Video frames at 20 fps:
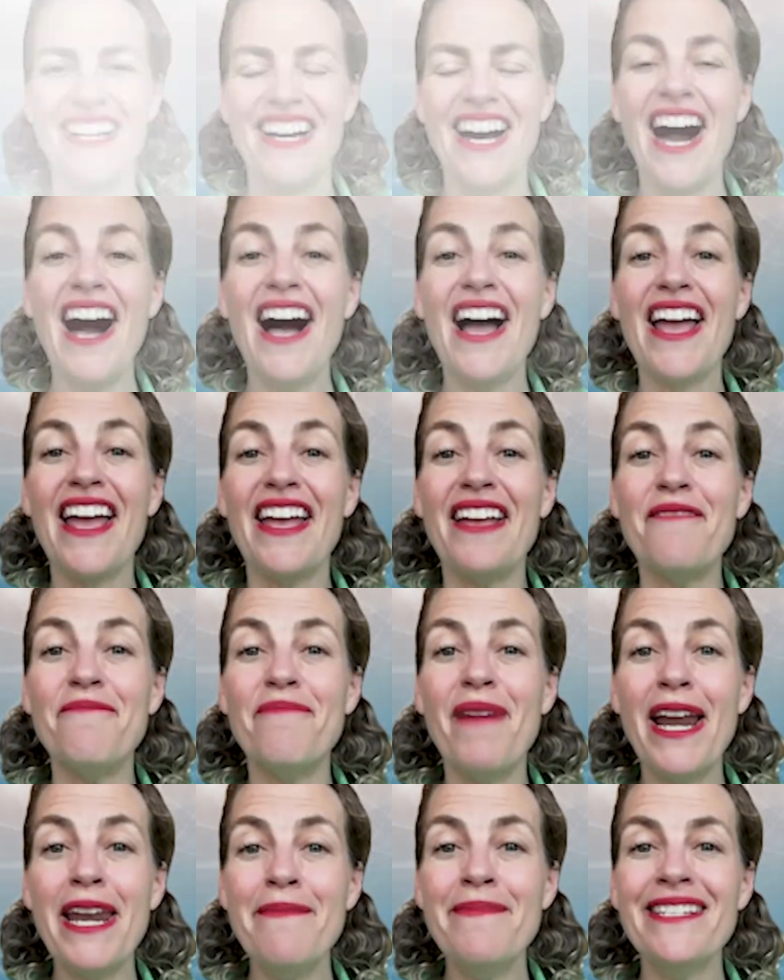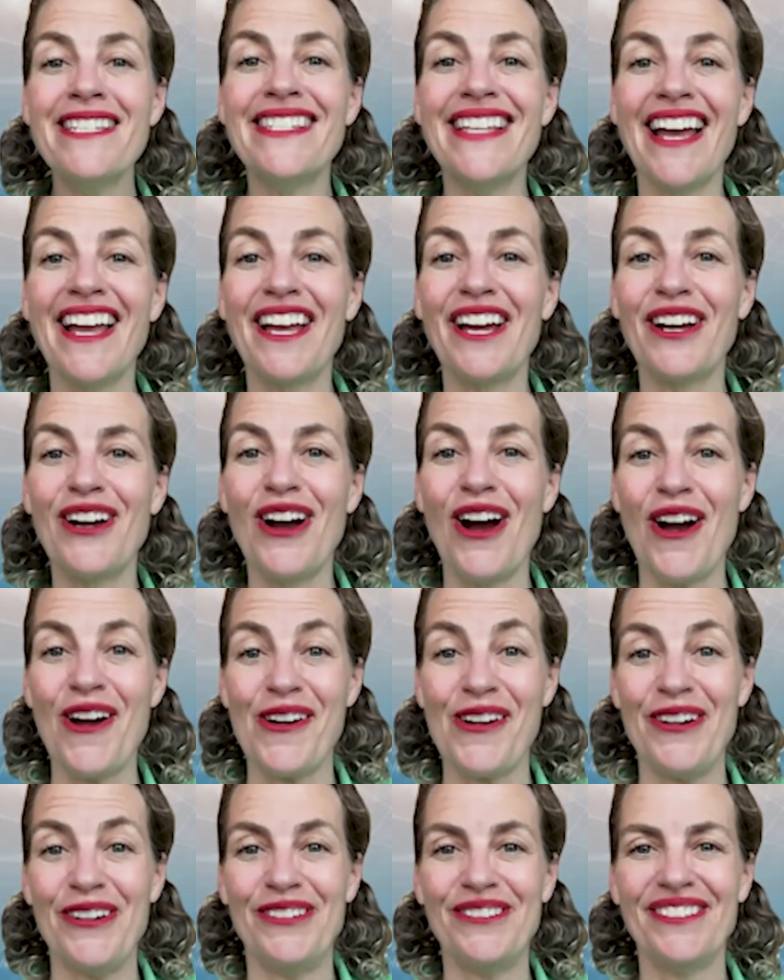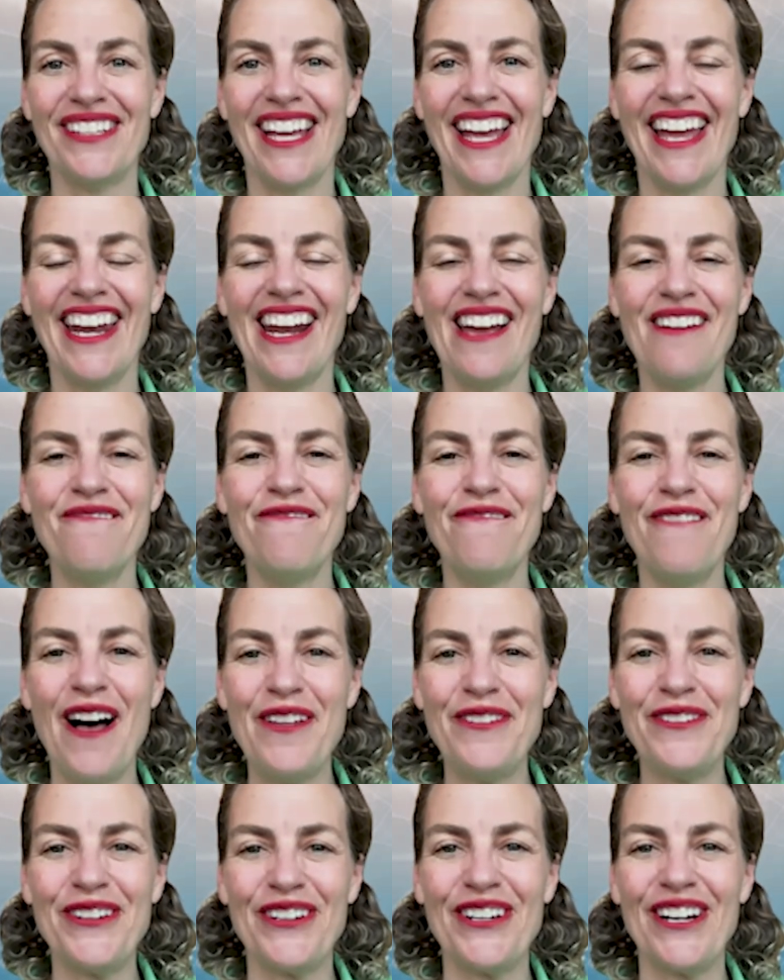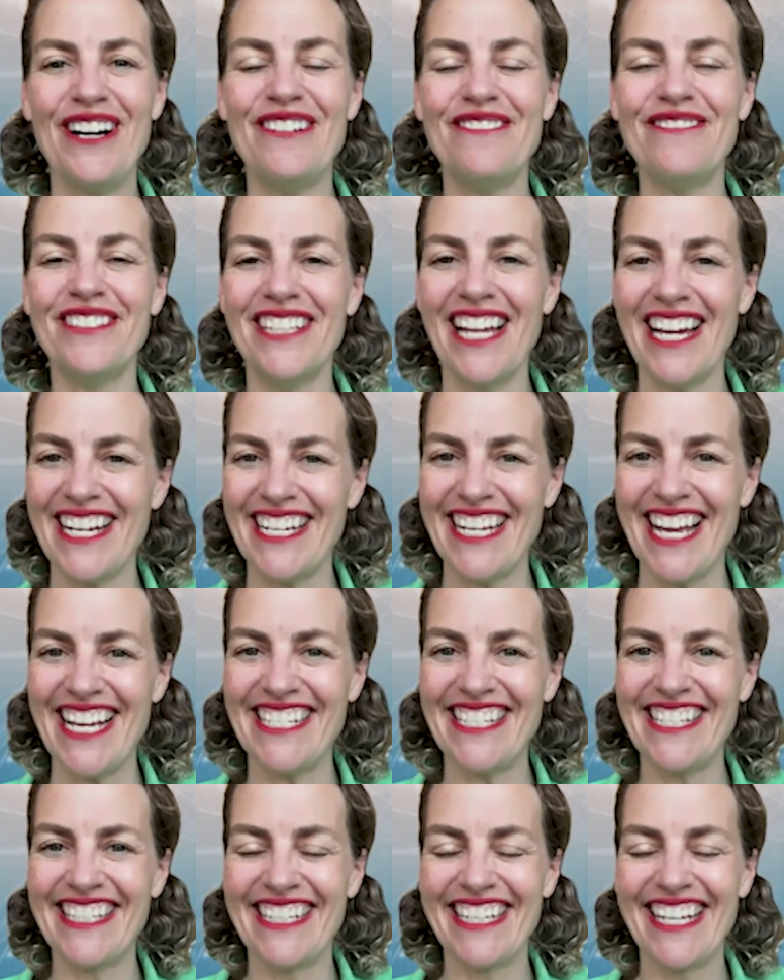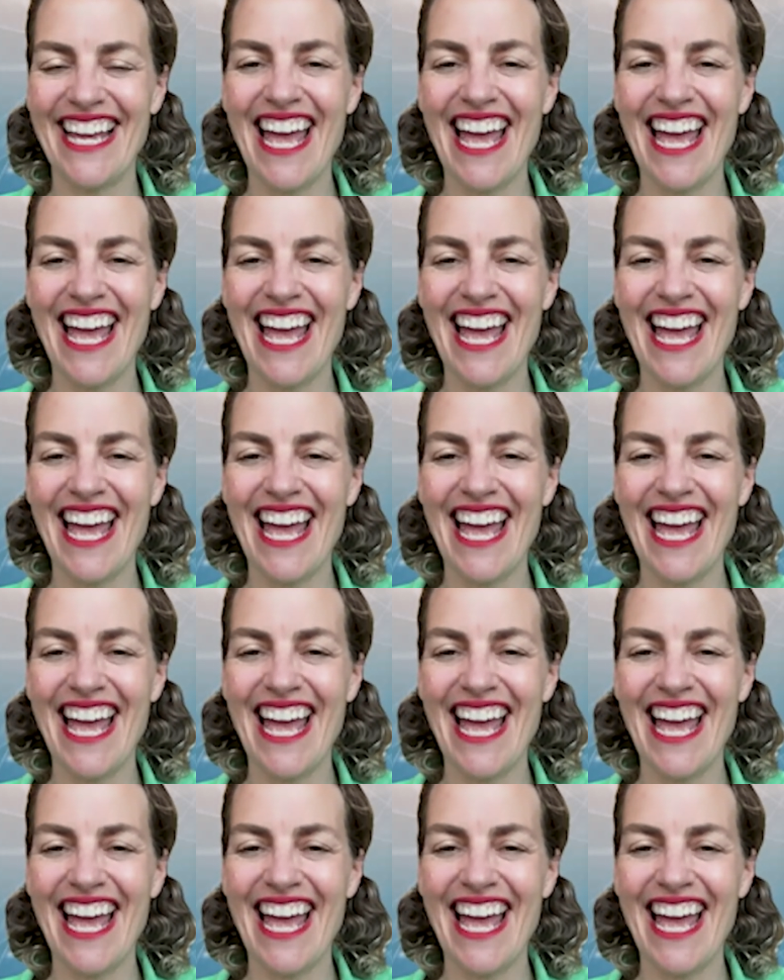Hi, my name is Zenka Caro, and I'm founder of LightNet.